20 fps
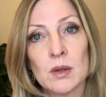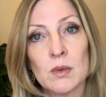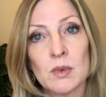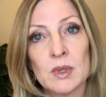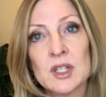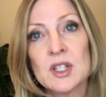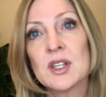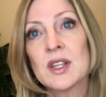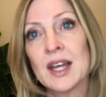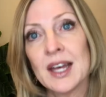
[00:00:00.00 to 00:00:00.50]

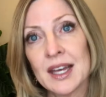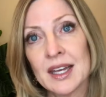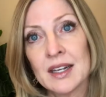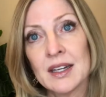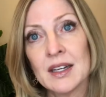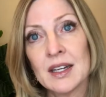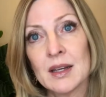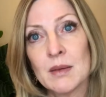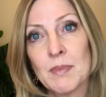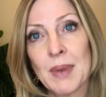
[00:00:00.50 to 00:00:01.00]
which
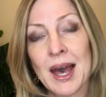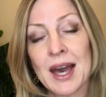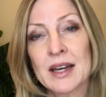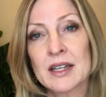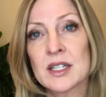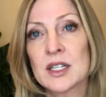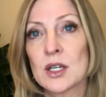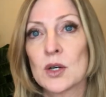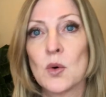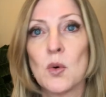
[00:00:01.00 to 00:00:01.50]
then
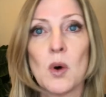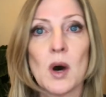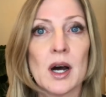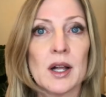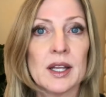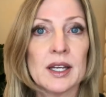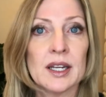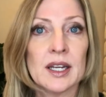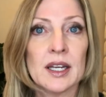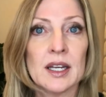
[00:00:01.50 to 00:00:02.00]
impacts the
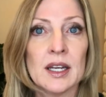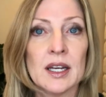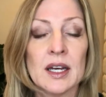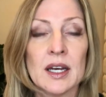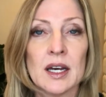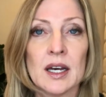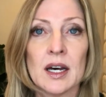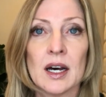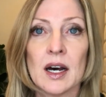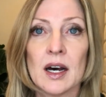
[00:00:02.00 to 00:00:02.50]
quality
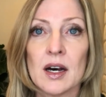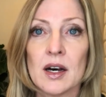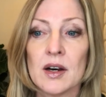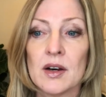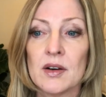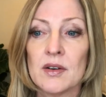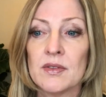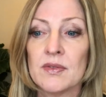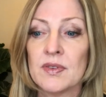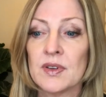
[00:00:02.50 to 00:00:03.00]

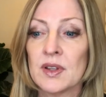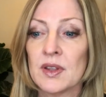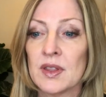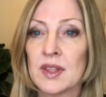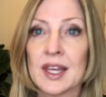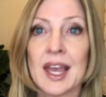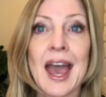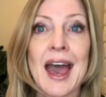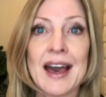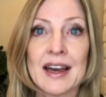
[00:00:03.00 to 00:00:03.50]
of
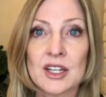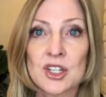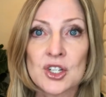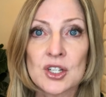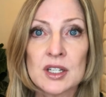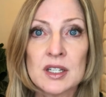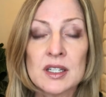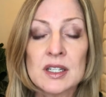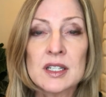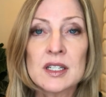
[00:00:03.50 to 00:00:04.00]
the
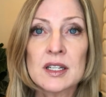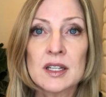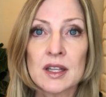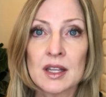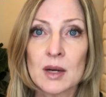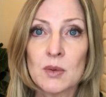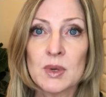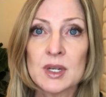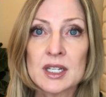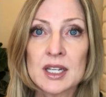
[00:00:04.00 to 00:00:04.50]
actions
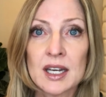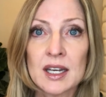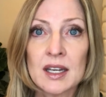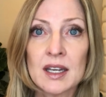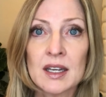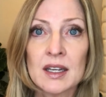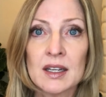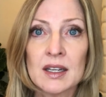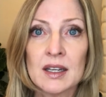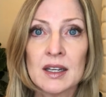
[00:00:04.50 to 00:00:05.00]
that we
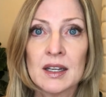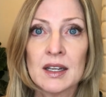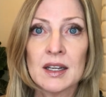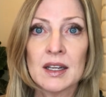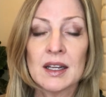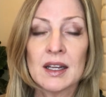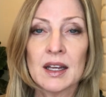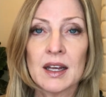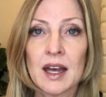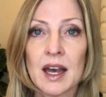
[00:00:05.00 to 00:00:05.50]
take
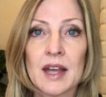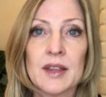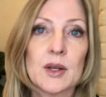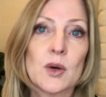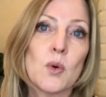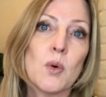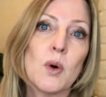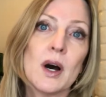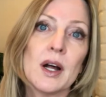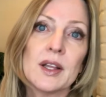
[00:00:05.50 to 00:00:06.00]
and the
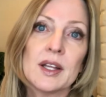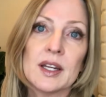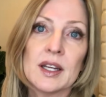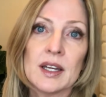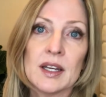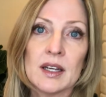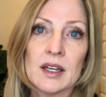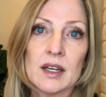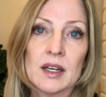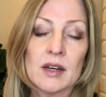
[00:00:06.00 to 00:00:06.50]

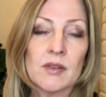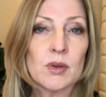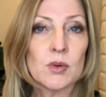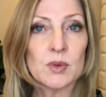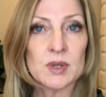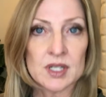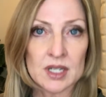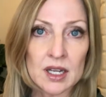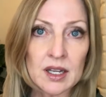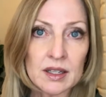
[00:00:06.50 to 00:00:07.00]
quality of the
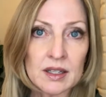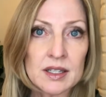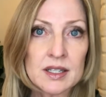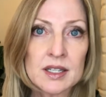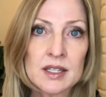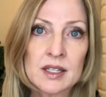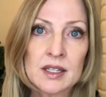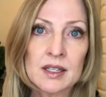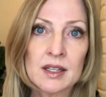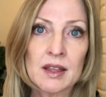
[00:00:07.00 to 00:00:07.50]

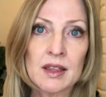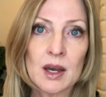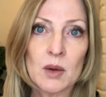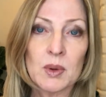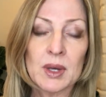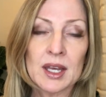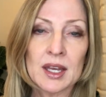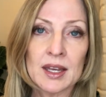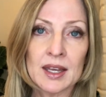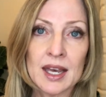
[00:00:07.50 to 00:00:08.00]
results that
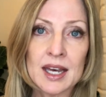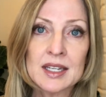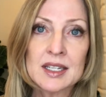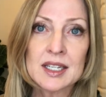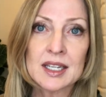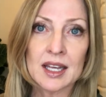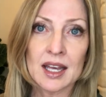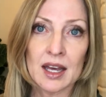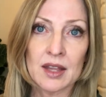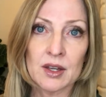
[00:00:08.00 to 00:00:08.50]
we can get
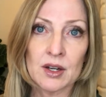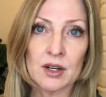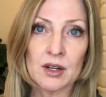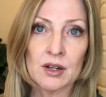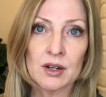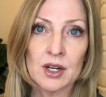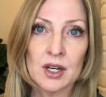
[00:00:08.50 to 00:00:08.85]
together.